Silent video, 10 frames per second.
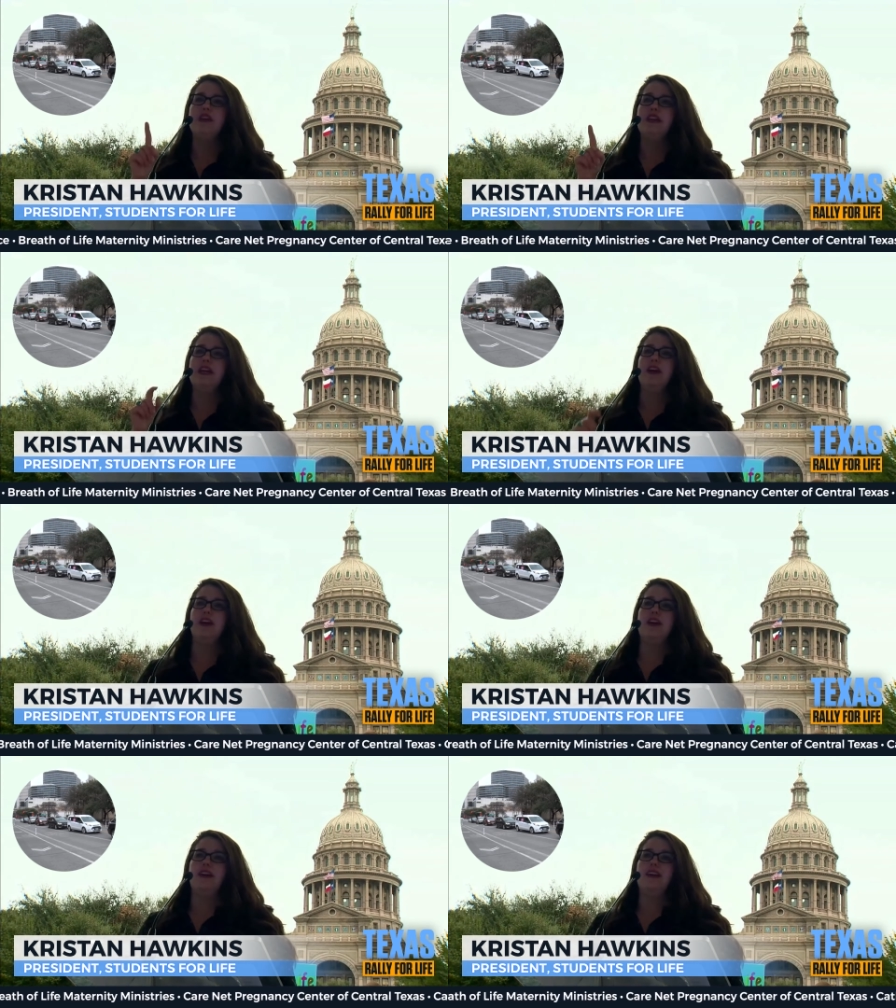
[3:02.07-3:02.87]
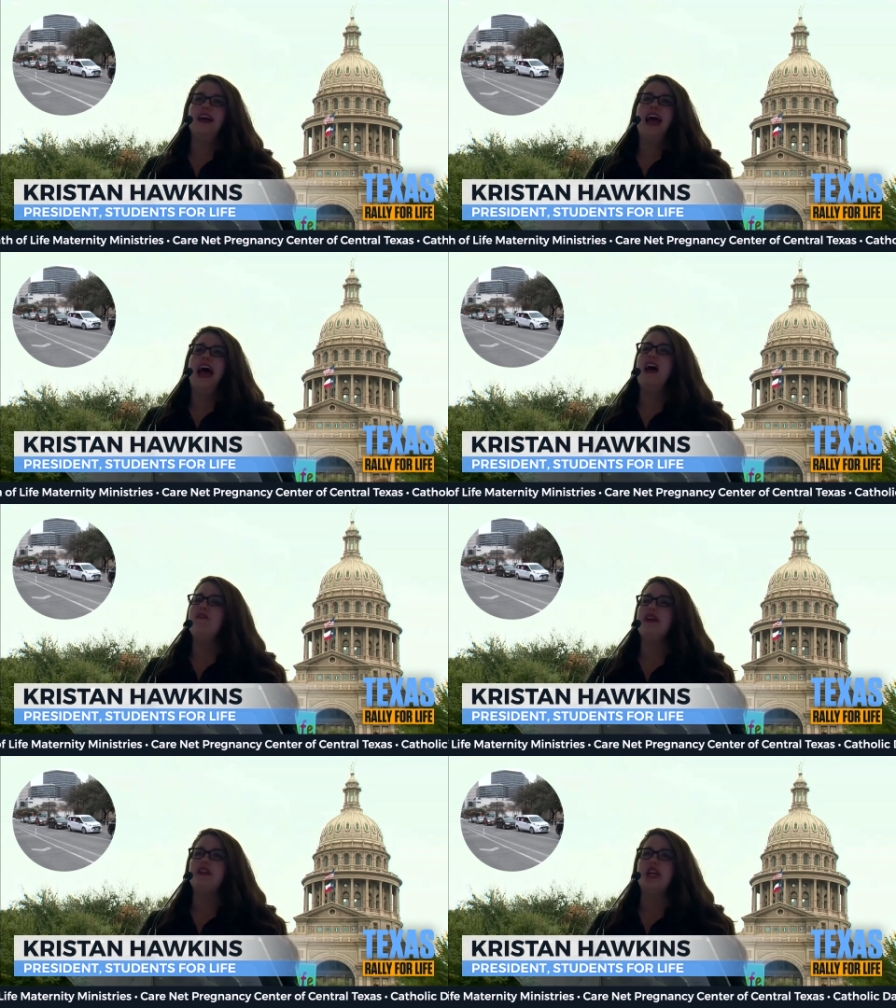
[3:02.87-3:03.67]
year,
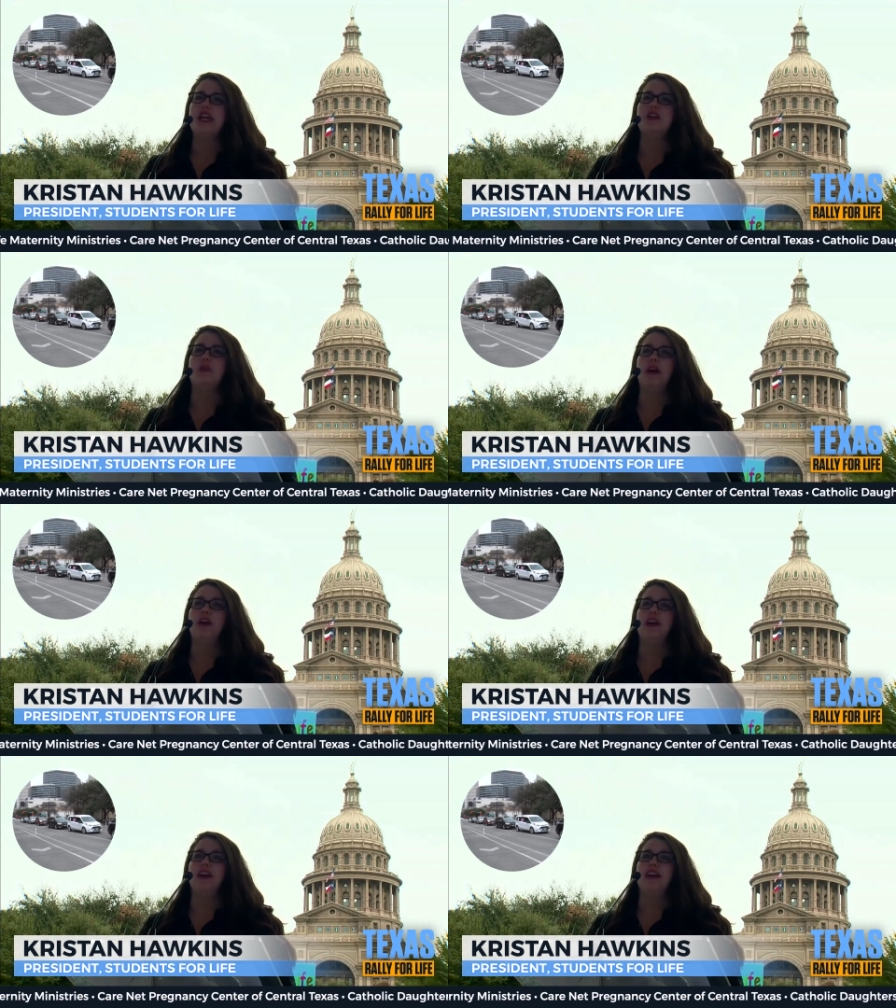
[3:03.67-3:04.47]
every January